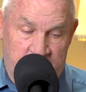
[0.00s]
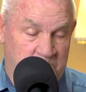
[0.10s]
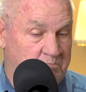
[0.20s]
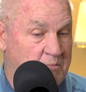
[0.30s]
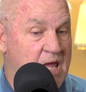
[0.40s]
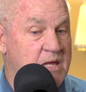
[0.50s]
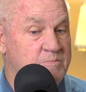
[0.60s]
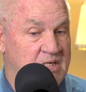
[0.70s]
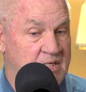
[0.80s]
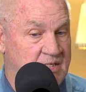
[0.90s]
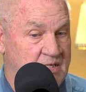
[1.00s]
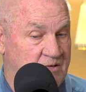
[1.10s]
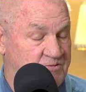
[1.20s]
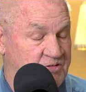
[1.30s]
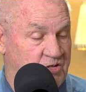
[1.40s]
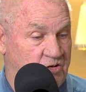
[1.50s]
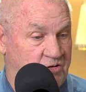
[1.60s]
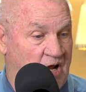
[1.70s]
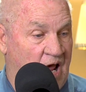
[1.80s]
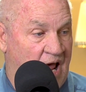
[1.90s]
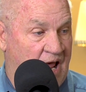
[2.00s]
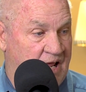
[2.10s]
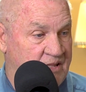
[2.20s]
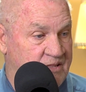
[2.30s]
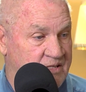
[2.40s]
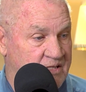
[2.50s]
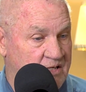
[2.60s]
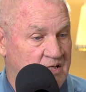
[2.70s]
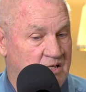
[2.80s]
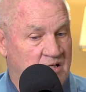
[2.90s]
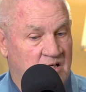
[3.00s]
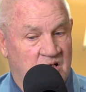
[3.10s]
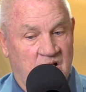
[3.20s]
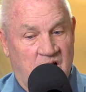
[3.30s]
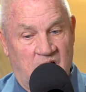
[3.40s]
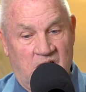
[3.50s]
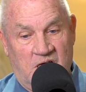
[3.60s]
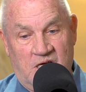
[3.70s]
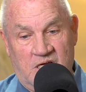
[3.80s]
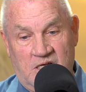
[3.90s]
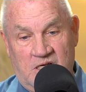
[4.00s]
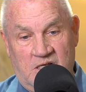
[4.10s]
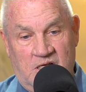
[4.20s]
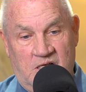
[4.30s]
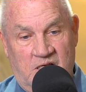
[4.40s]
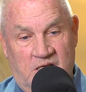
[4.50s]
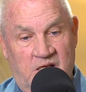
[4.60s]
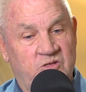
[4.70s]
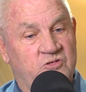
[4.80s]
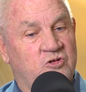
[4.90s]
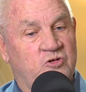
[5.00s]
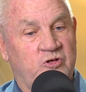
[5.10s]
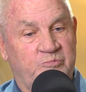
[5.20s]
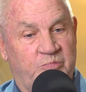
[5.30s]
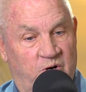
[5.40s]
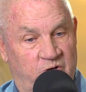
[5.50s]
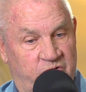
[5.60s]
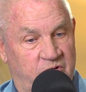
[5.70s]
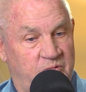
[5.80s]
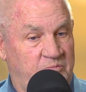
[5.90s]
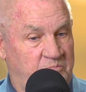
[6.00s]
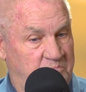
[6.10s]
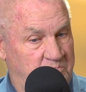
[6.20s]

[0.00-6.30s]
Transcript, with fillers: maybe gives their tithes, uh, is a good person,